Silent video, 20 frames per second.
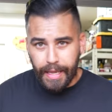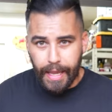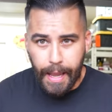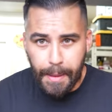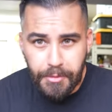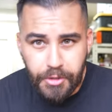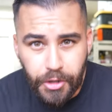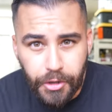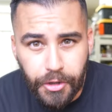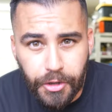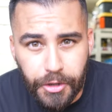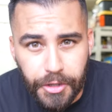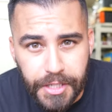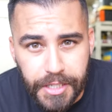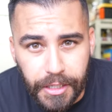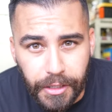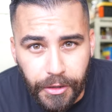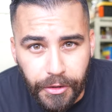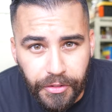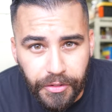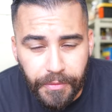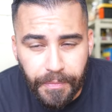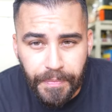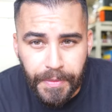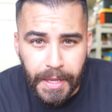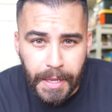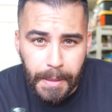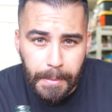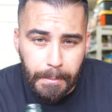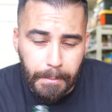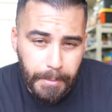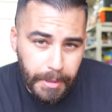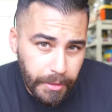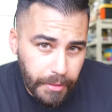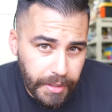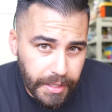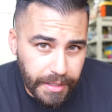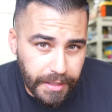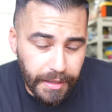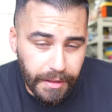capturing yourself,
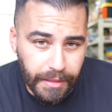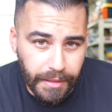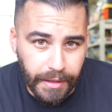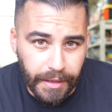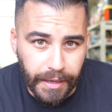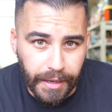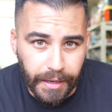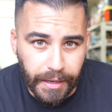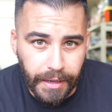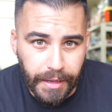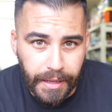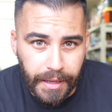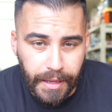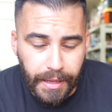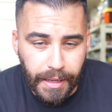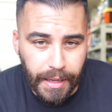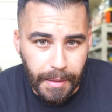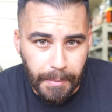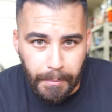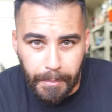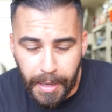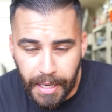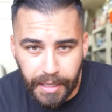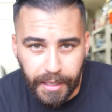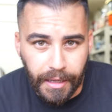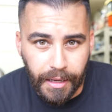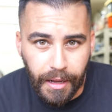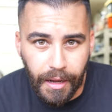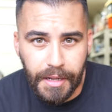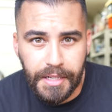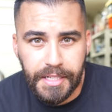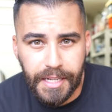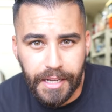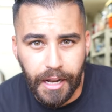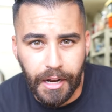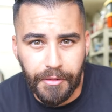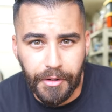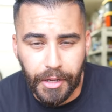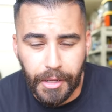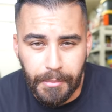building the thing, and making content
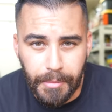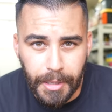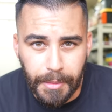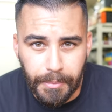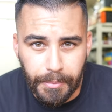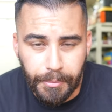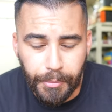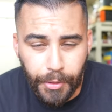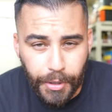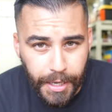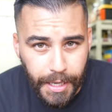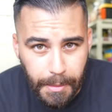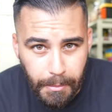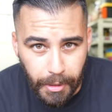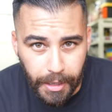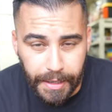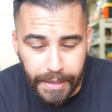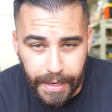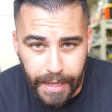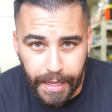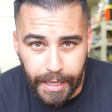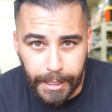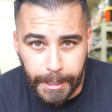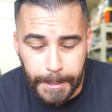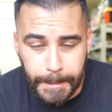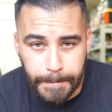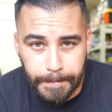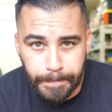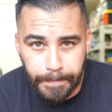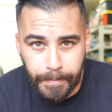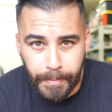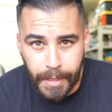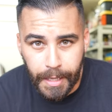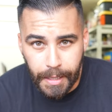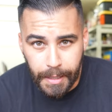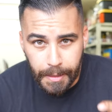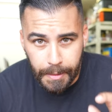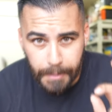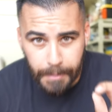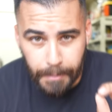out of it can be pretty mundane.
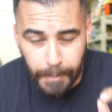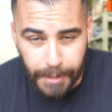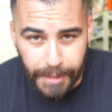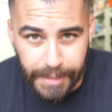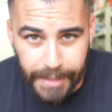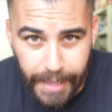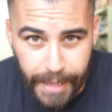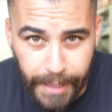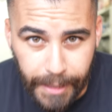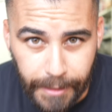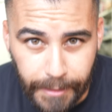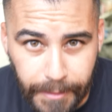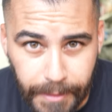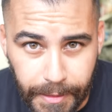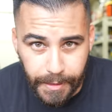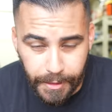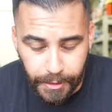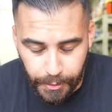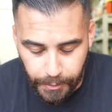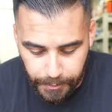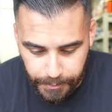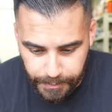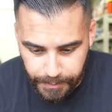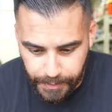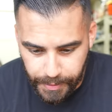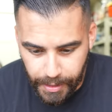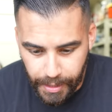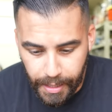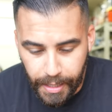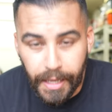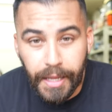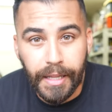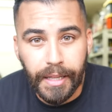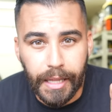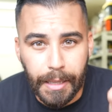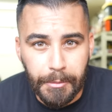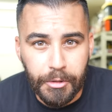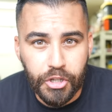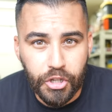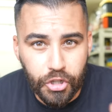Mundane, yep.
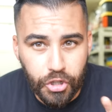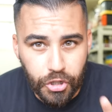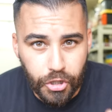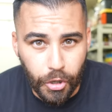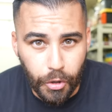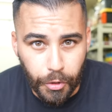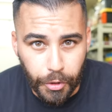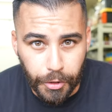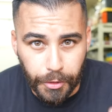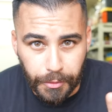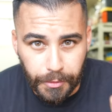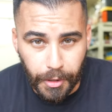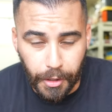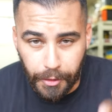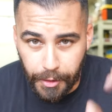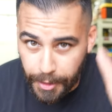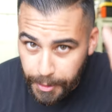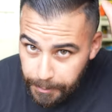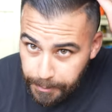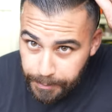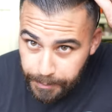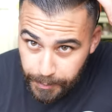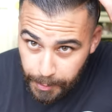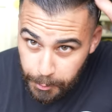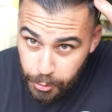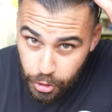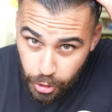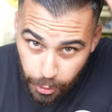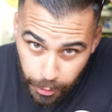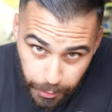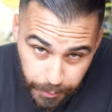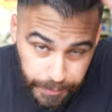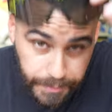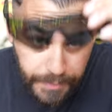Let me just show you, all right? Let me show you.